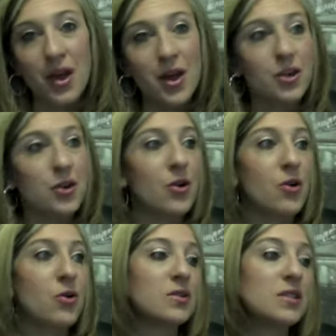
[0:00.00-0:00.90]
you
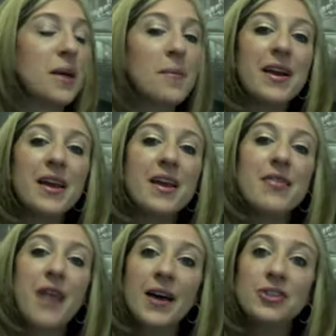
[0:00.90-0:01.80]
know, somebody
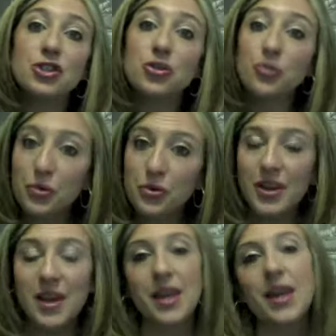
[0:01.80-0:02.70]
that
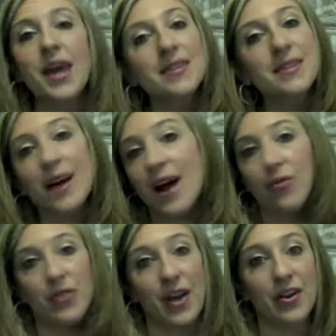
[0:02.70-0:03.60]
truly gets it
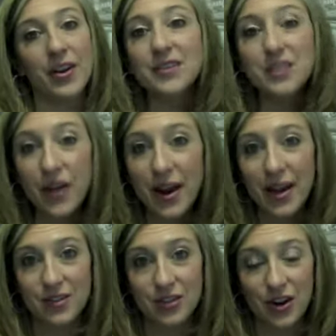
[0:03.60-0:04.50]
out there, gets their
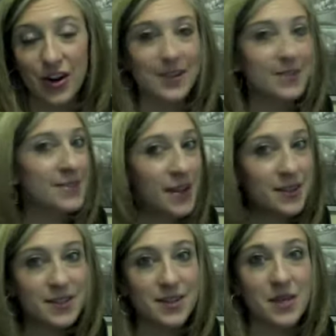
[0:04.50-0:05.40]
hands dirty,
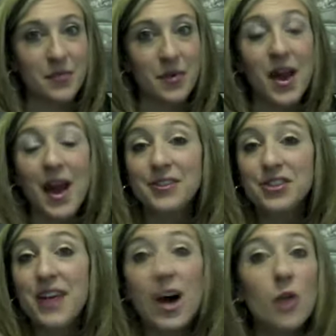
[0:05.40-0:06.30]
digs deep, and
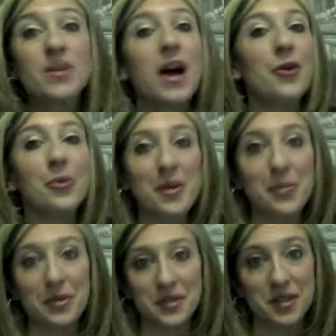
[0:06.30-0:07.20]
just helps other
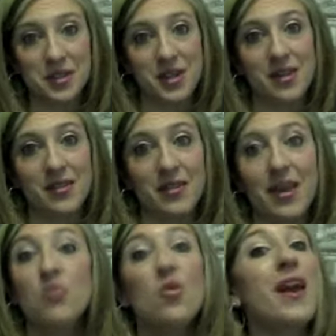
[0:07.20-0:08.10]
people succeed
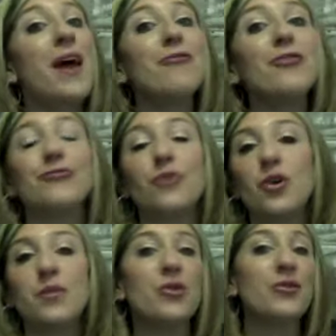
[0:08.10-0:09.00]
in whatever
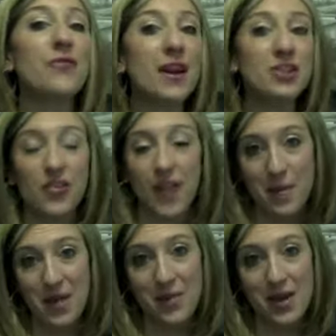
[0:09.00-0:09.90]
form or fashion that
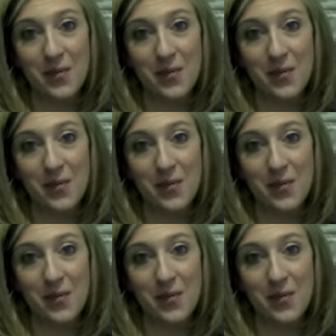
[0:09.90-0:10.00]
may be.